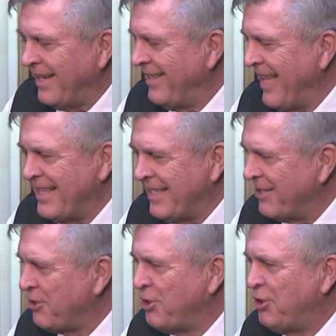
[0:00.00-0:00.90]
that's a
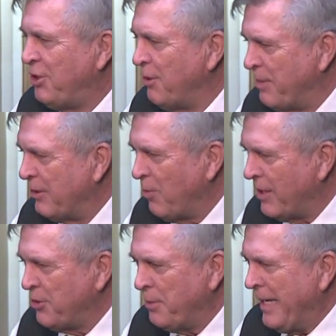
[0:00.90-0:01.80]
stupid
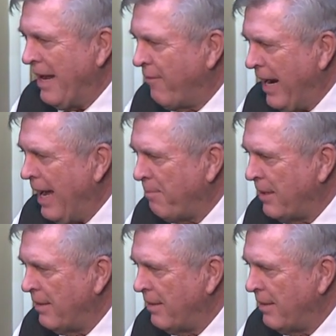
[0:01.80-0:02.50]
question. It would never happen.